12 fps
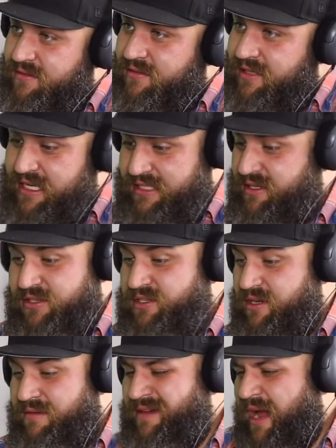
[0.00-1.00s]
Because there's
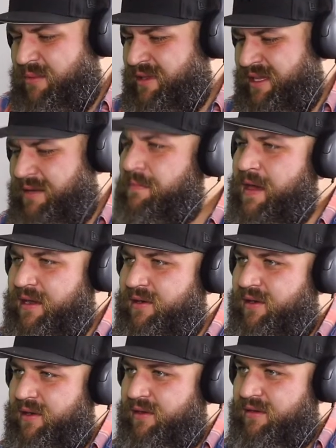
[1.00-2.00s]
not really a
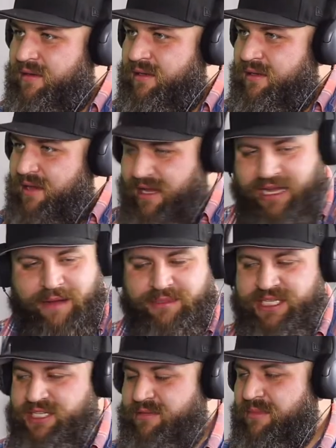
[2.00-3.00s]
competitor. Yeah. And
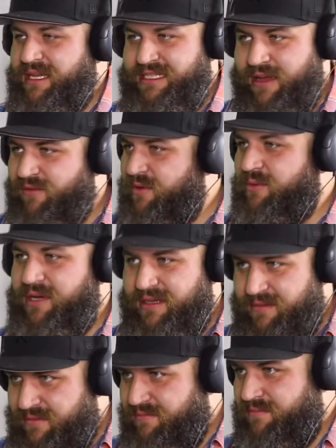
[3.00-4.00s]
competition makes
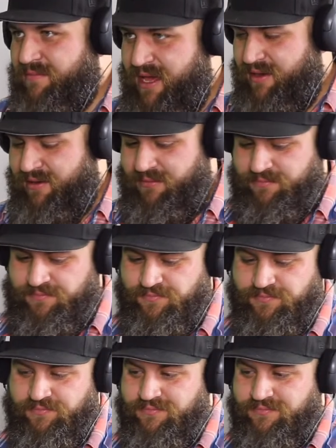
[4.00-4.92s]
everyone better. Sure.